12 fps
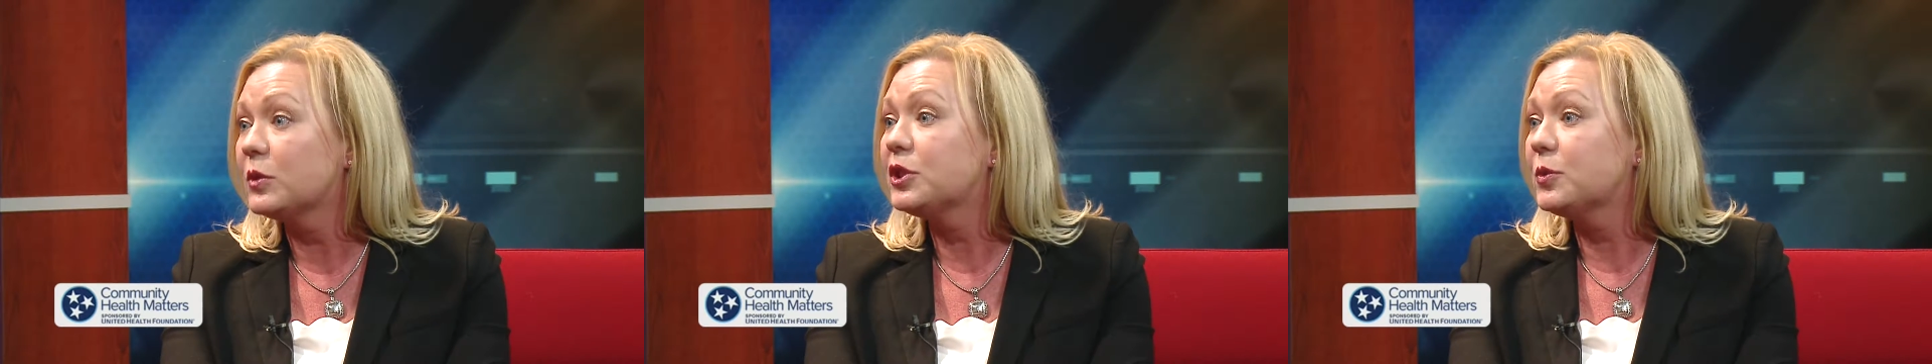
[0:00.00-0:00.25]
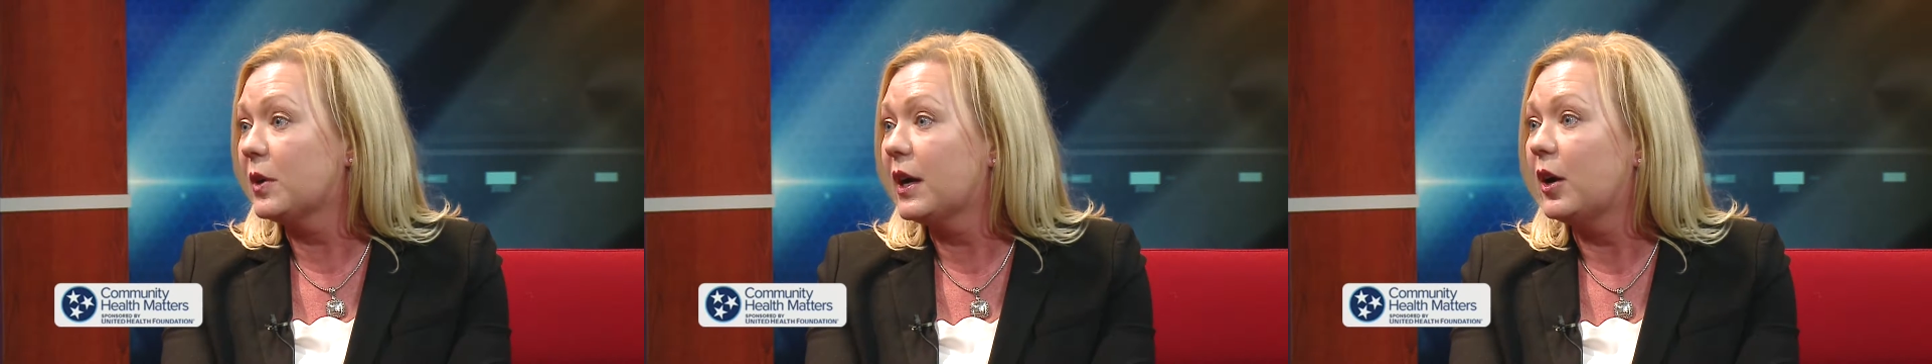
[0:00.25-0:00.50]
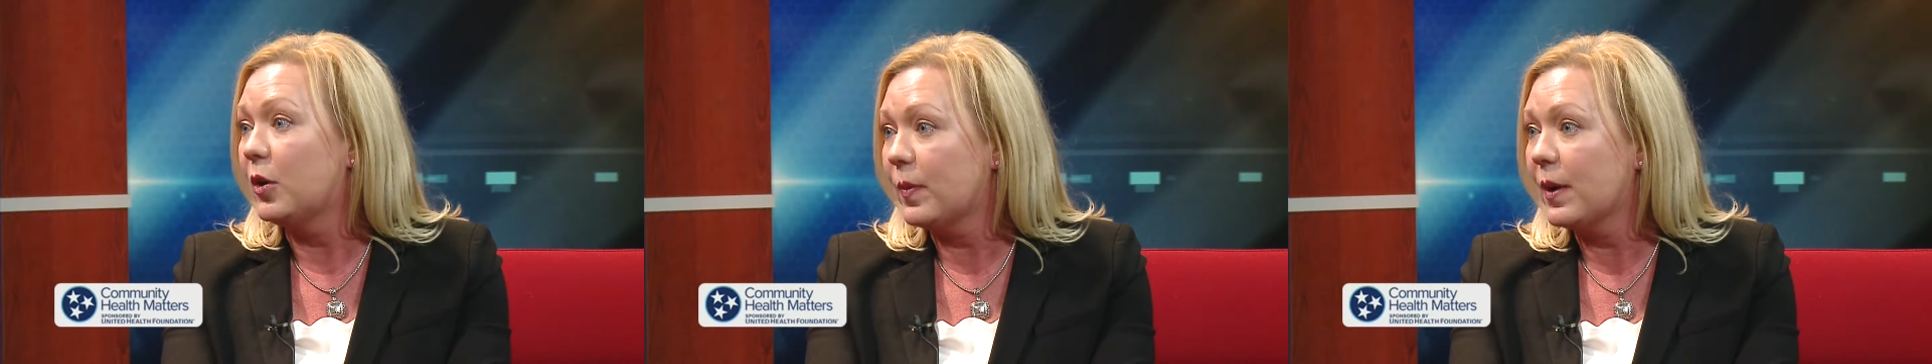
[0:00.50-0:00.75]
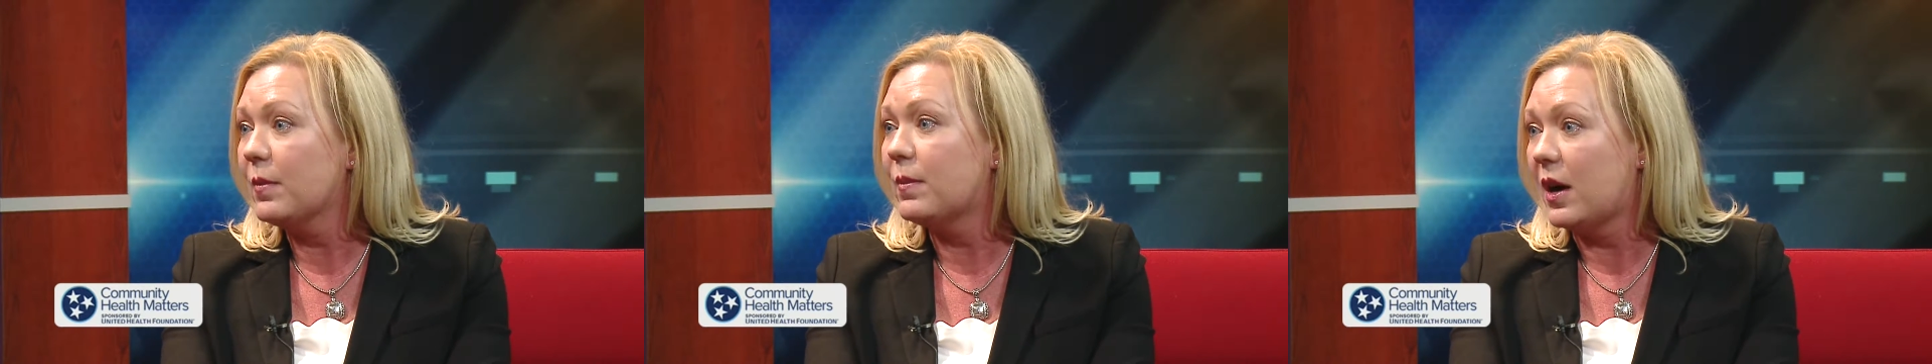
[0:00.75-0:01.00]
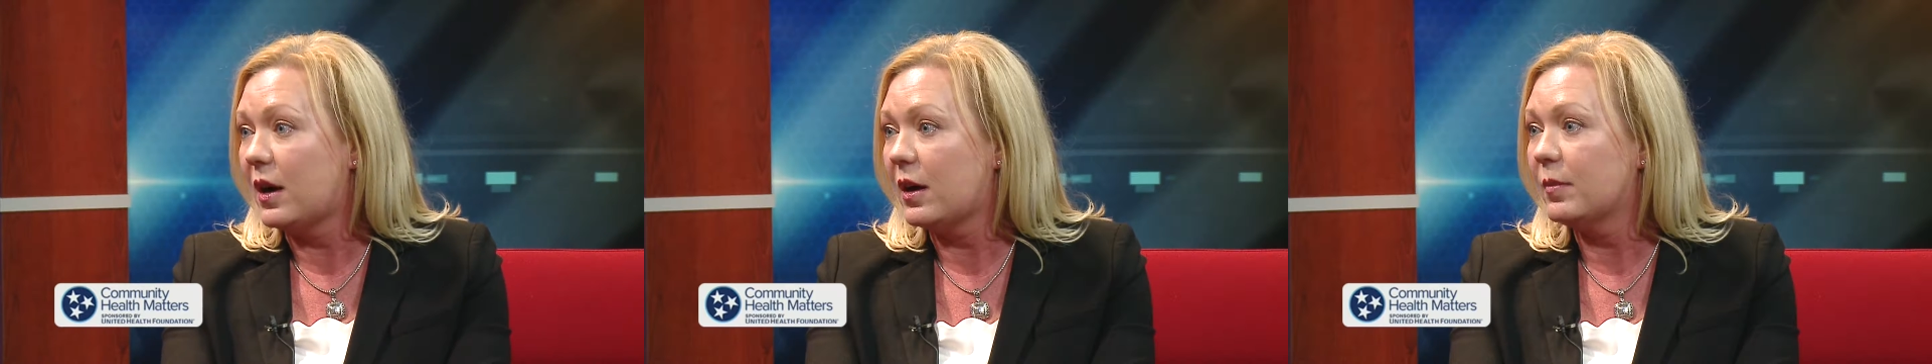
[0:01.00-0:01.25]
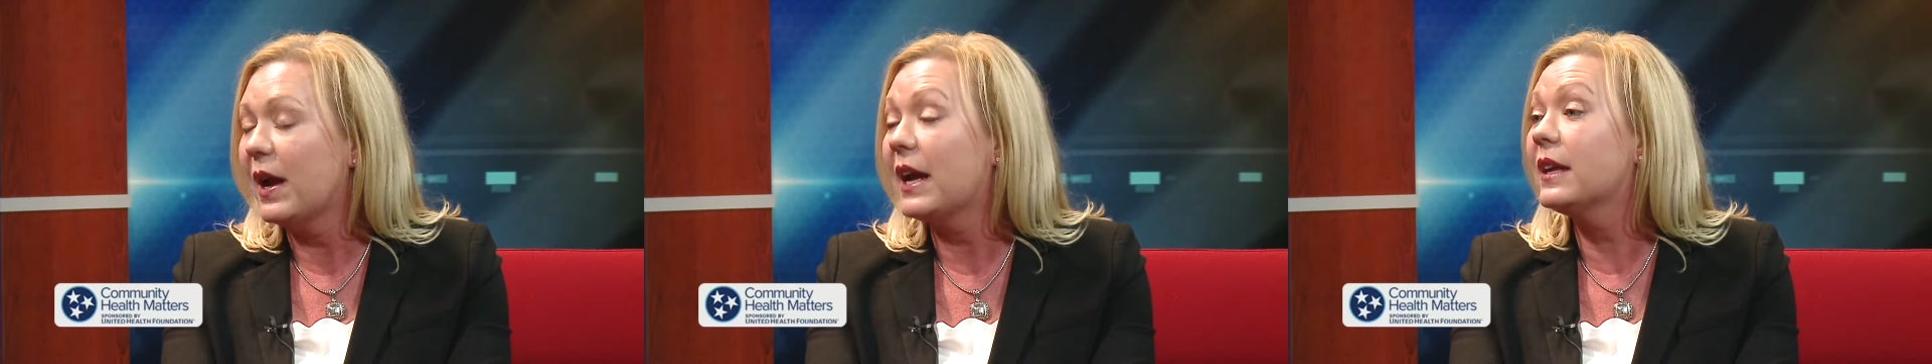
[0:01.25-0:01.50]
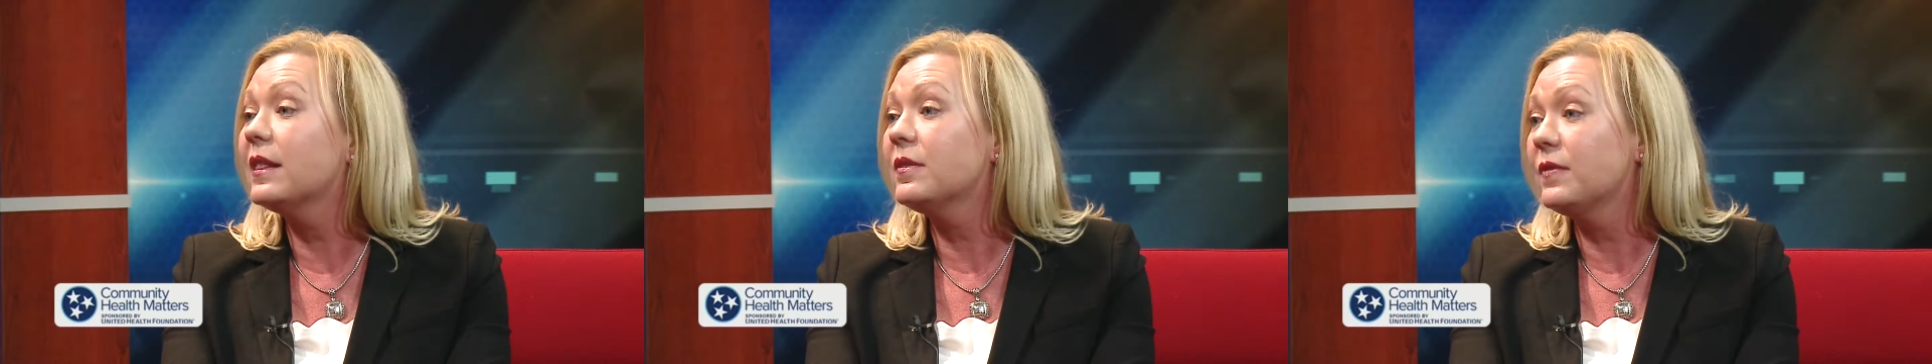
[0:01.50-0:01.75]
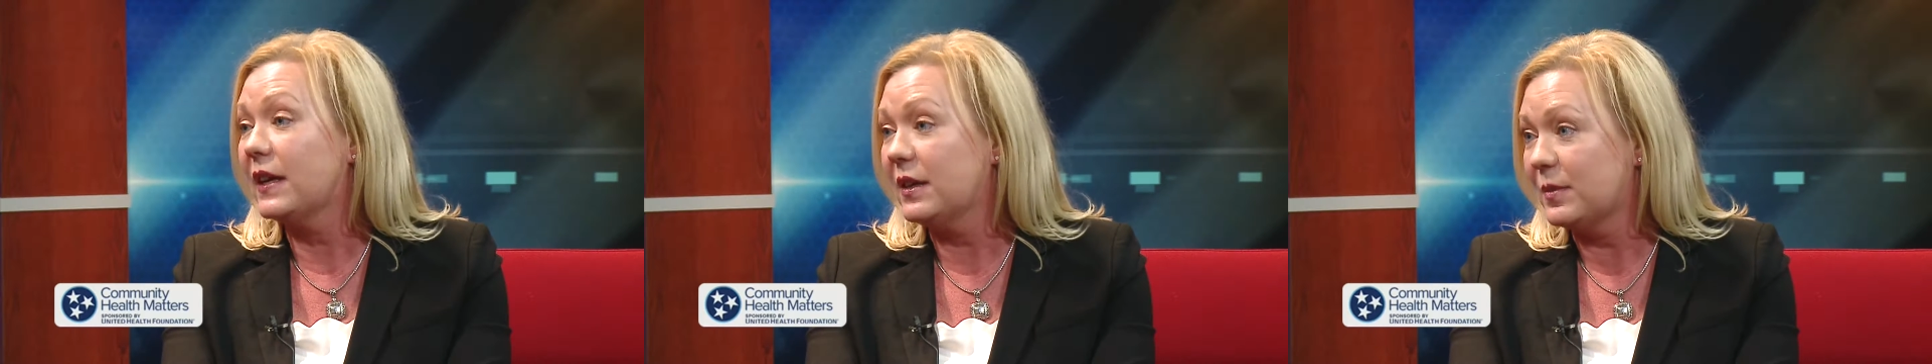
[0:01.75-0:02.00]
which will help mom and the
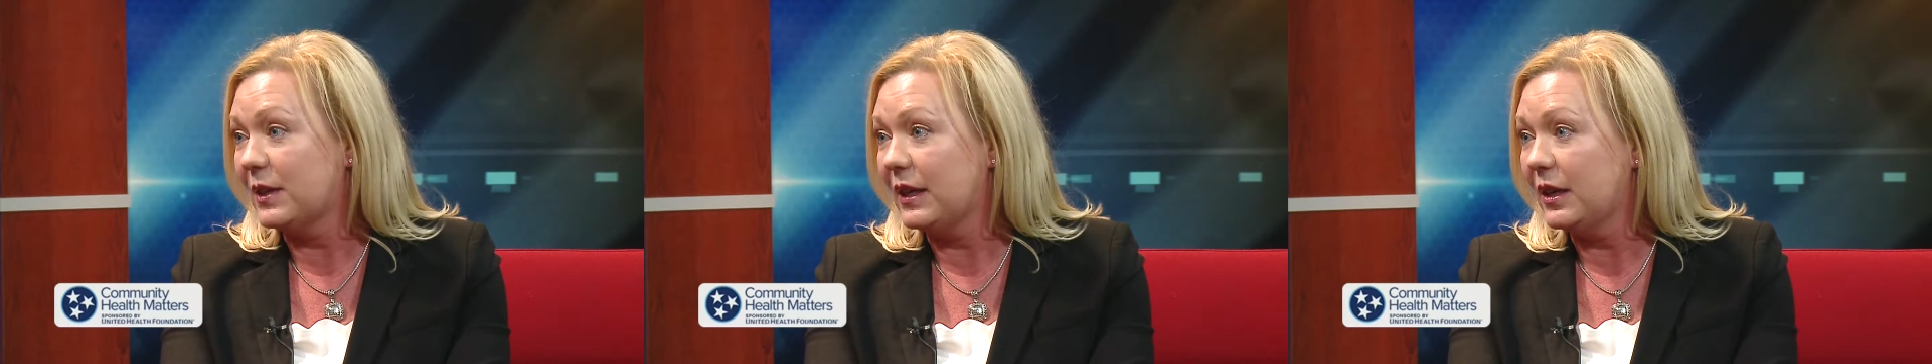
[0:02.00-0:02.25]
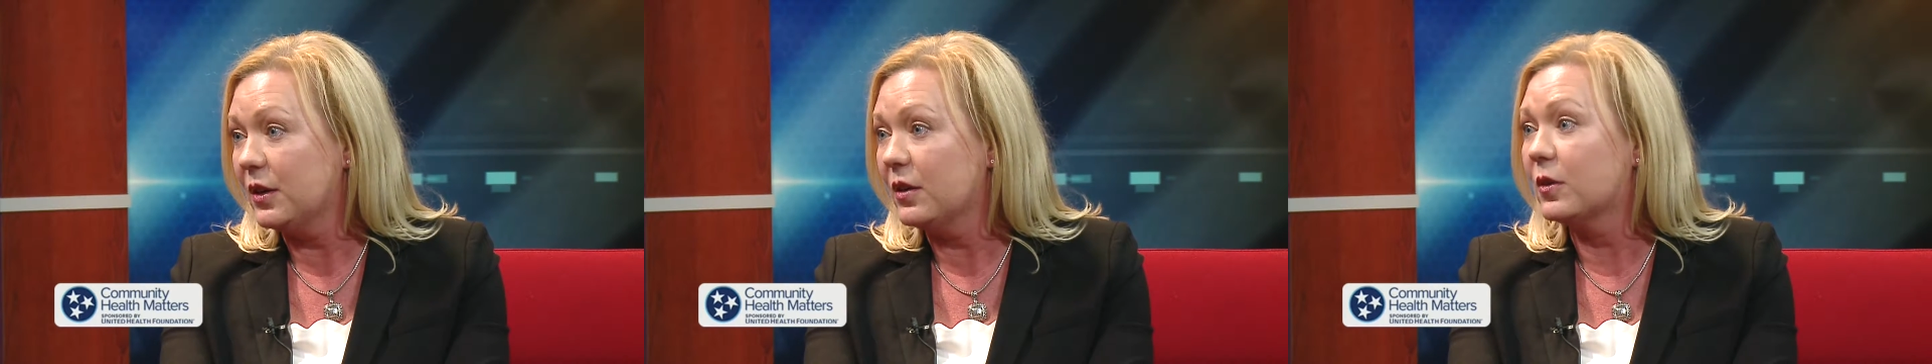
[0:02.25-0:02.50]
family